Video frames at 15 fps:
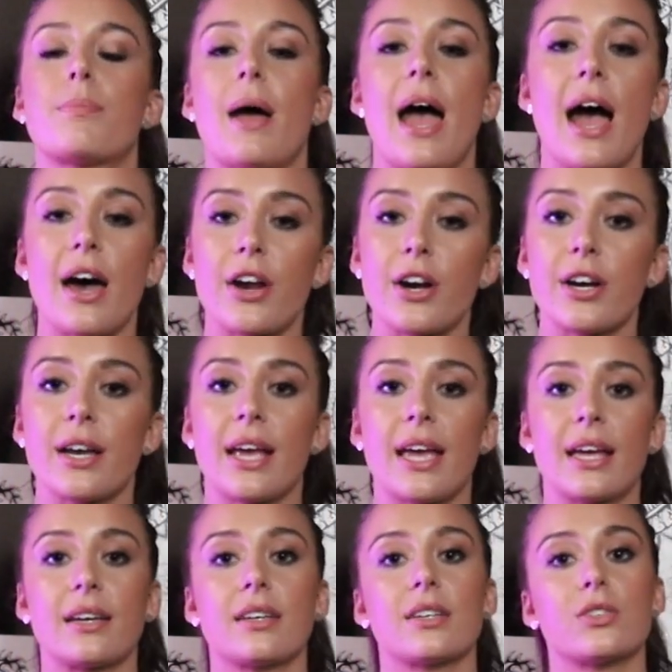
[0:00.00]
pattern
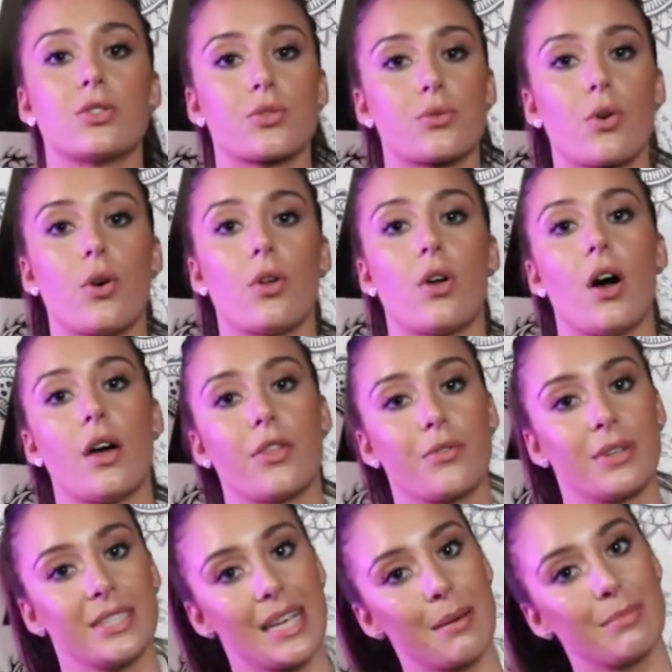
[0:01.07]
and control on the
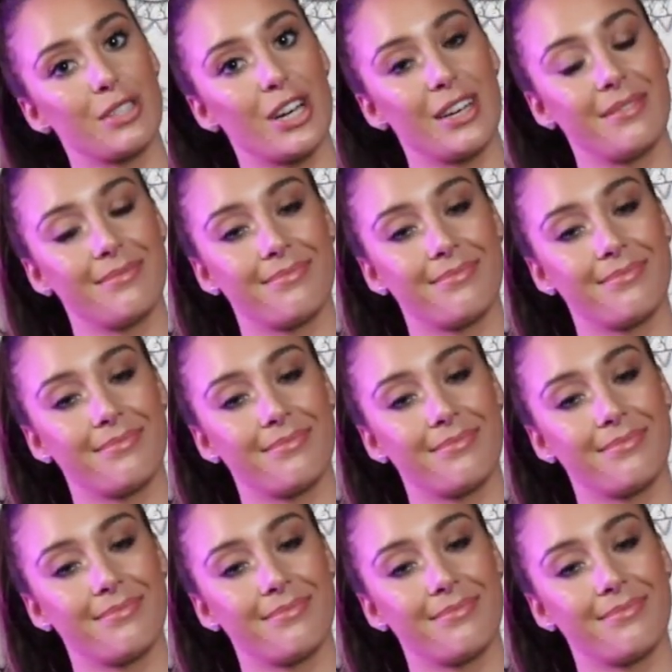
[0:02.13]
reception.